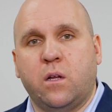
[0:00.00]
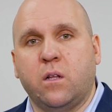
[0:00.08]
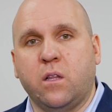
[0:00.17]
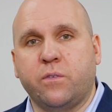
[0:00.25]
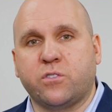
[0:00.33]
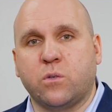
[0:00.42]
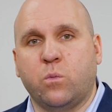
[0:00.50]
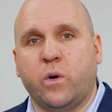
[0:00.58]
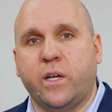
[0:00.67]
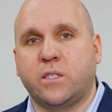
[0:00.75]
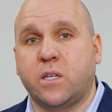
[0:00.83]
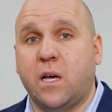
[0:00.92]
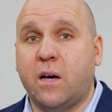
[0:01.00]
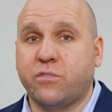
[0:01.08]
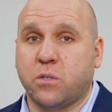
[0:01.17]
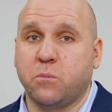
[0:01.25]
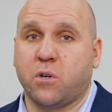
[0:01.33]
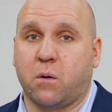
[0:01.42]
lift some weights, have
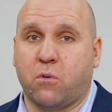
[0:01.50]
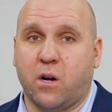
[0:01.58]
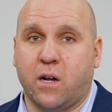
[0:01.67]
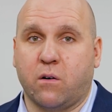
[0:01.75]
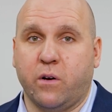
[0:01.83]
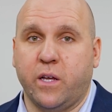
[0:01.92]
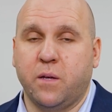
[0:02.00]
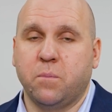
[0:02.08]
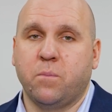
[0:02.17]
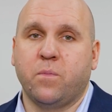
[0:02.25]
some camaraderie,